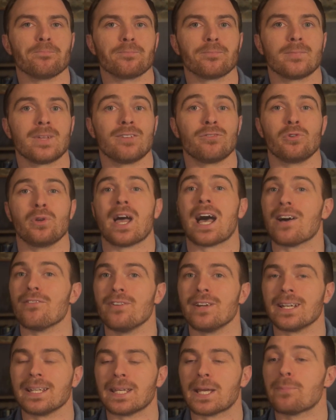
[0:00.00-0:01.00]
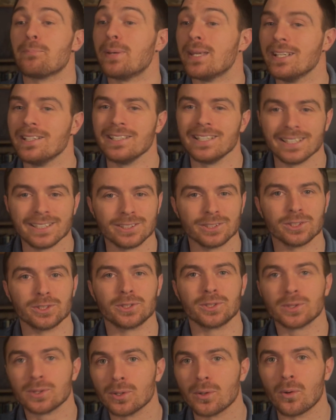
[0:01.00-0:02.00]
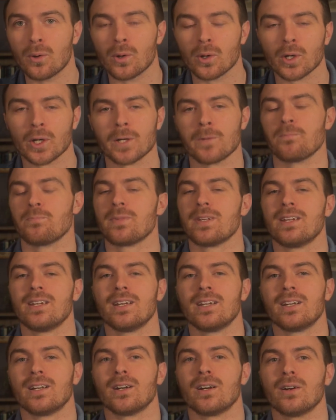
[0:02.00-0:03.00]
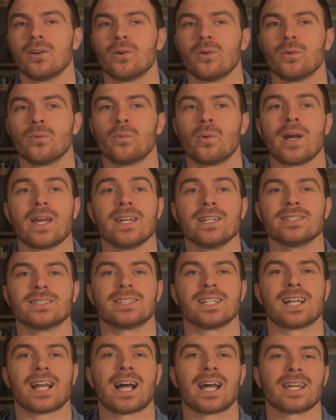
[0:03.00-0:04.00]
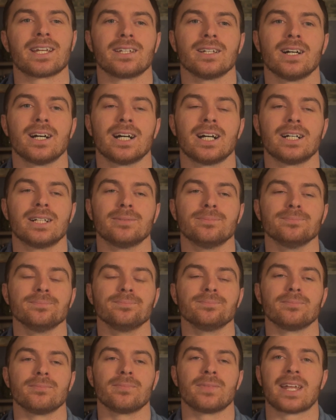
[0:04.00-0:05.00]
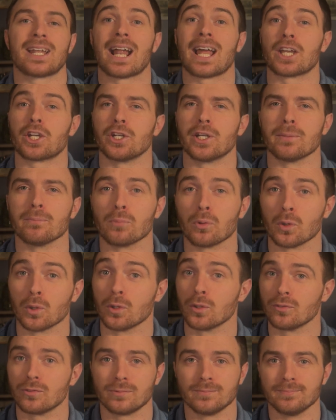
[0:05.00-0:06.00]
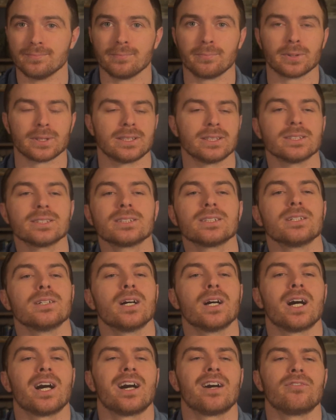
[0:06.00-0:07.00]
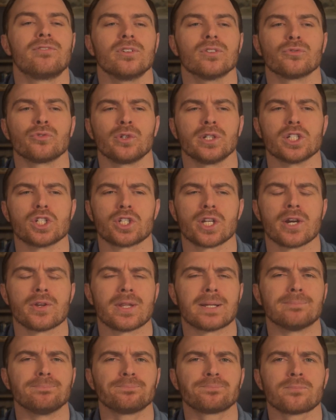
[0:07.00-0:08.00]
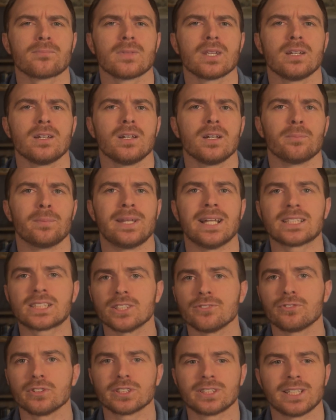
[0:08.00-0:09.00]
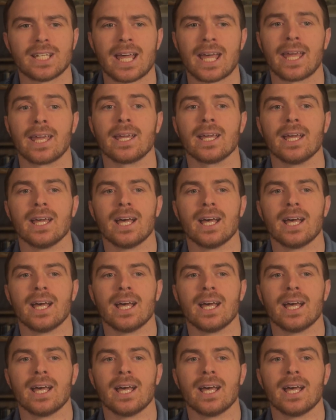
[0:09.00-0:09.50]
if you have any opinions or ways that I could improve, please feel free to share them. But that's it for today.